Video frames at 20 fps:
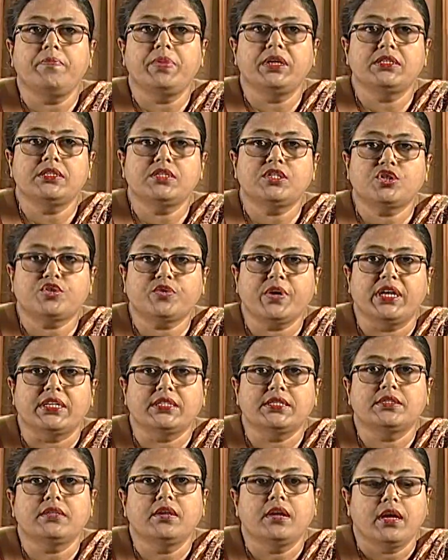been
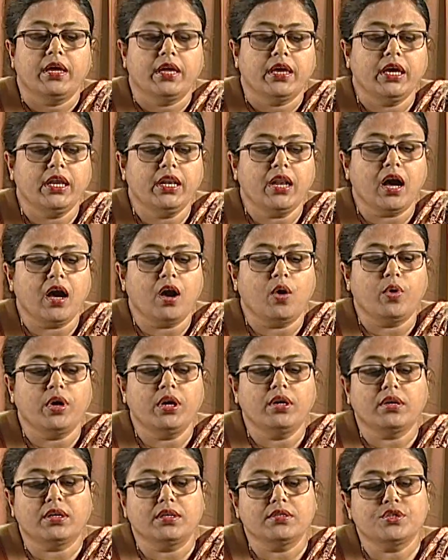stressed in our
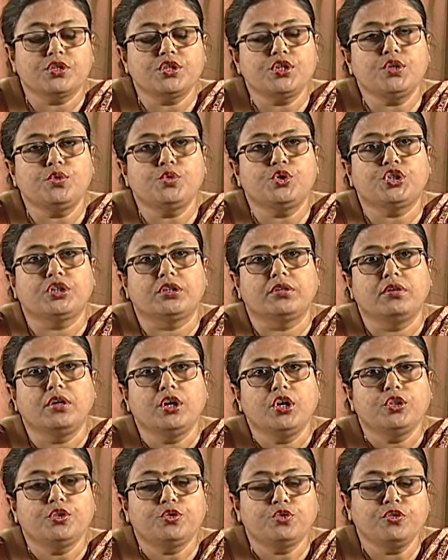Constitution
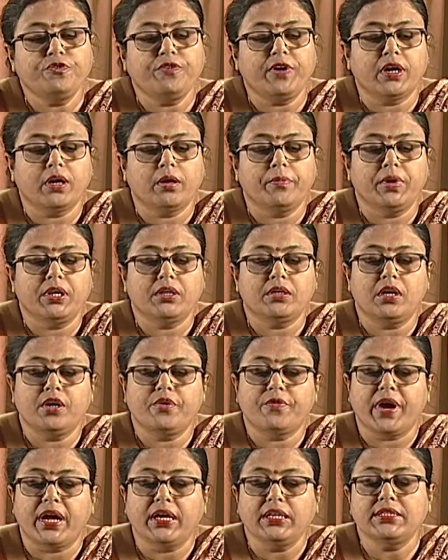through fundamental
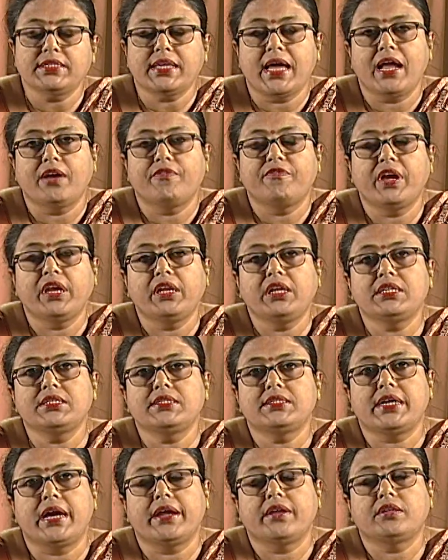rights and various
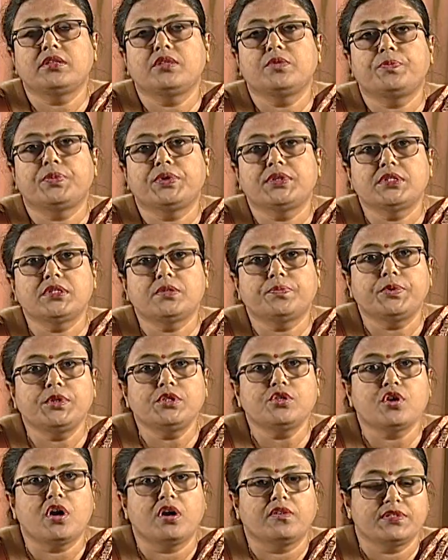directive
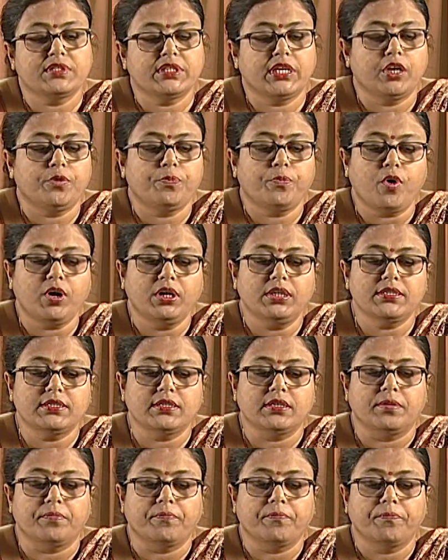principles of state
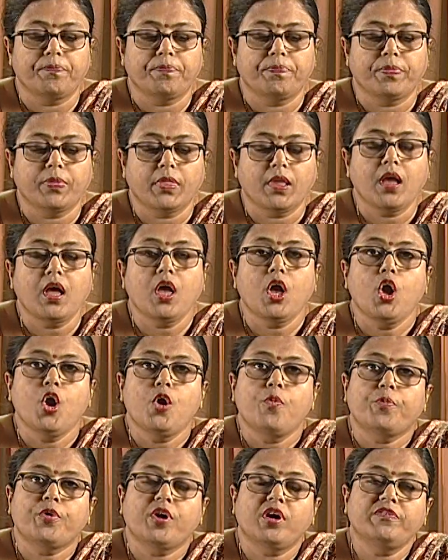policy.
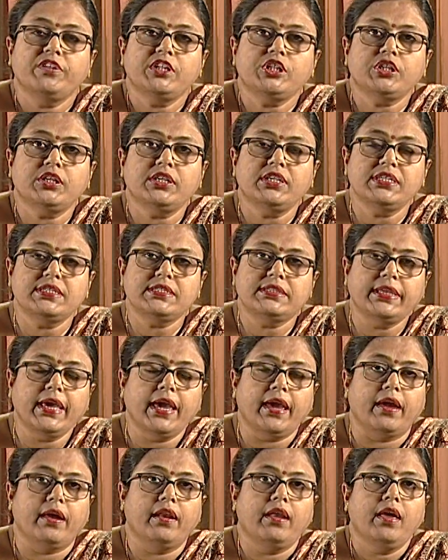Provision is
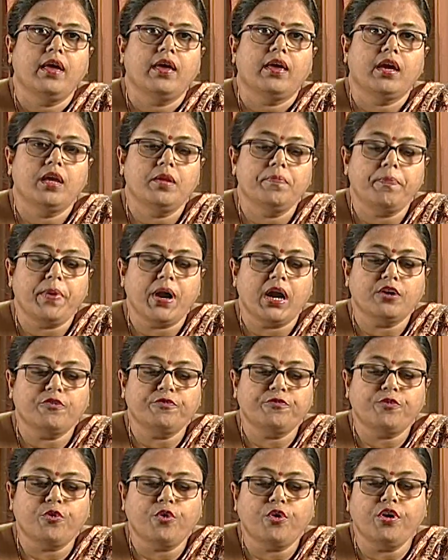there in Part
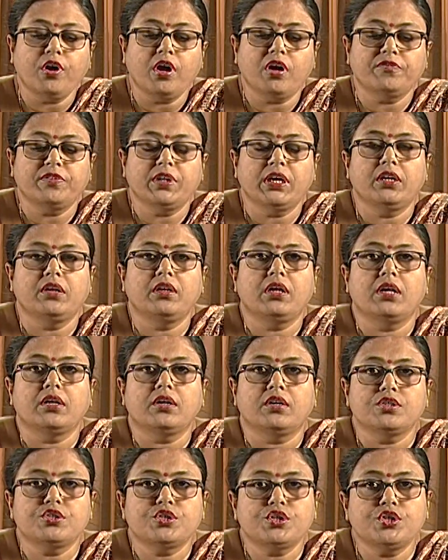4 of the Indian
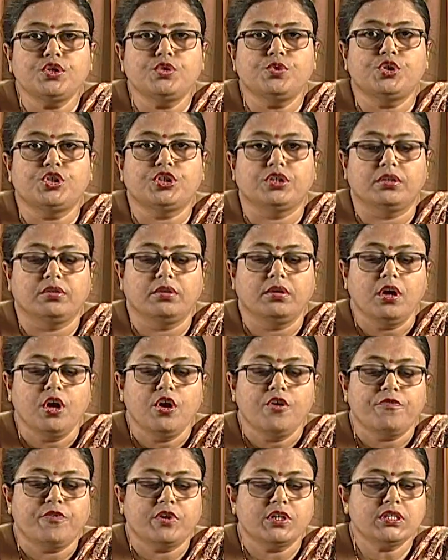Constitution
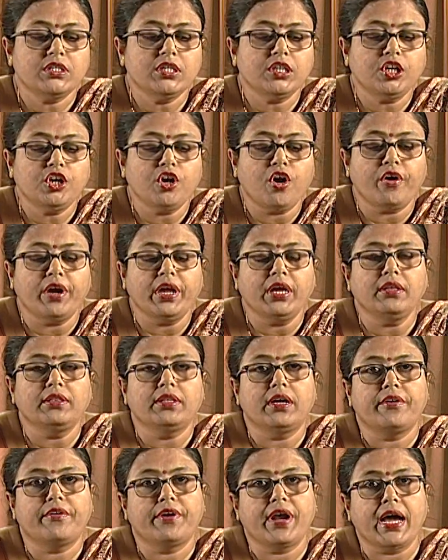for securing
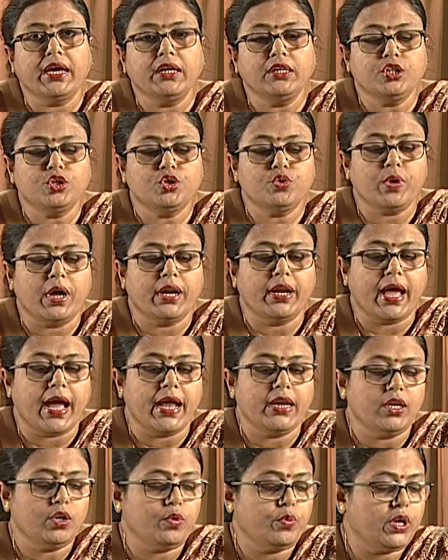the right to an
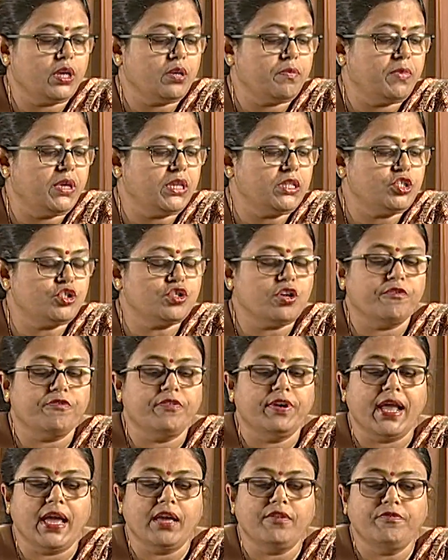adequate means of
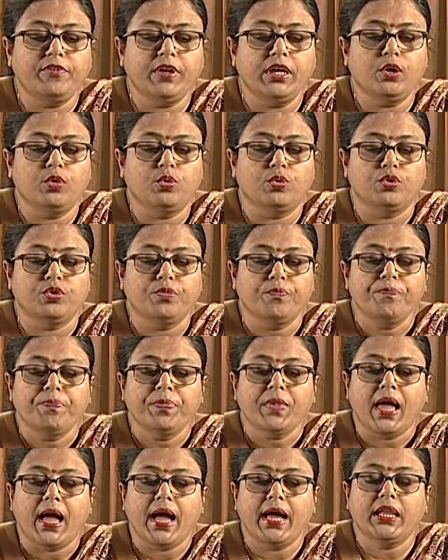livelihood
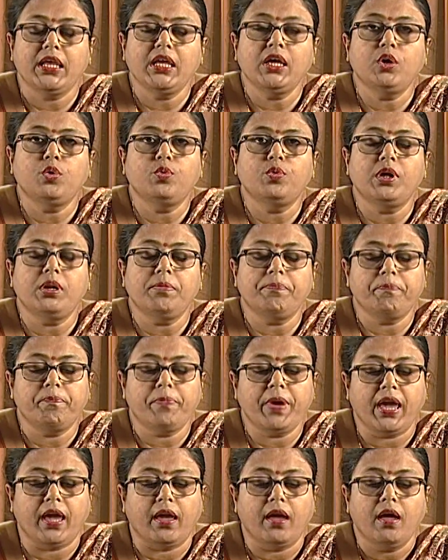and equal
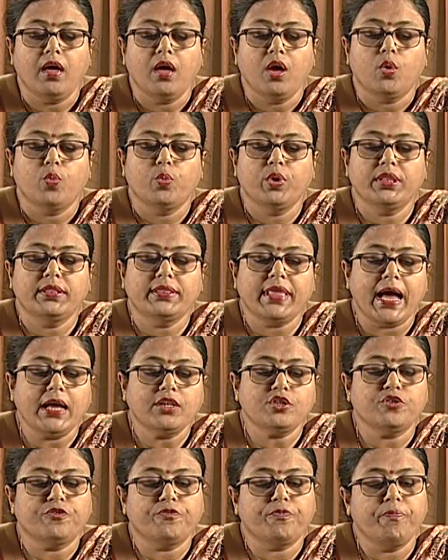pay with
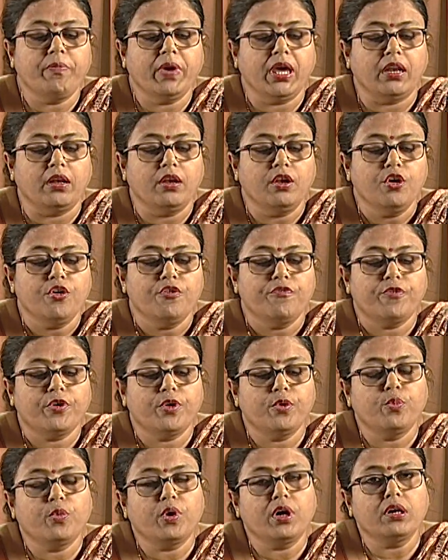that of men
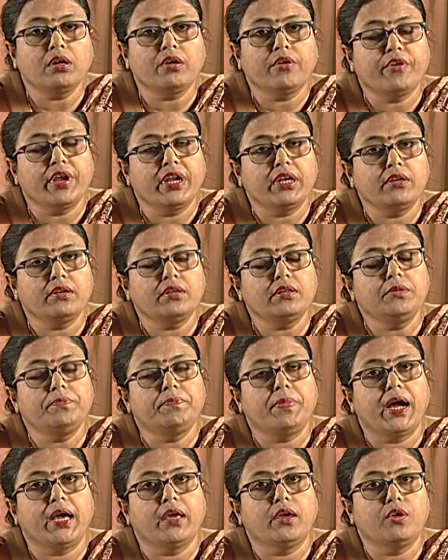for work rendered
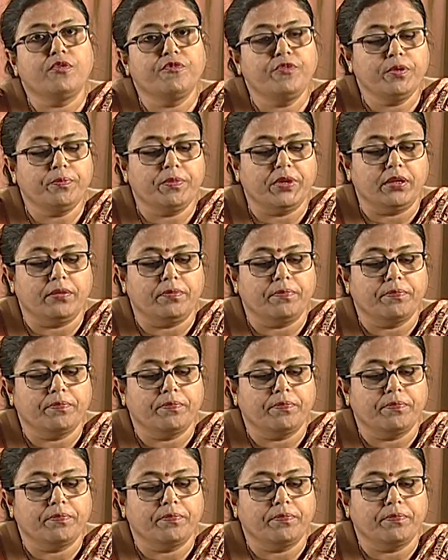by women.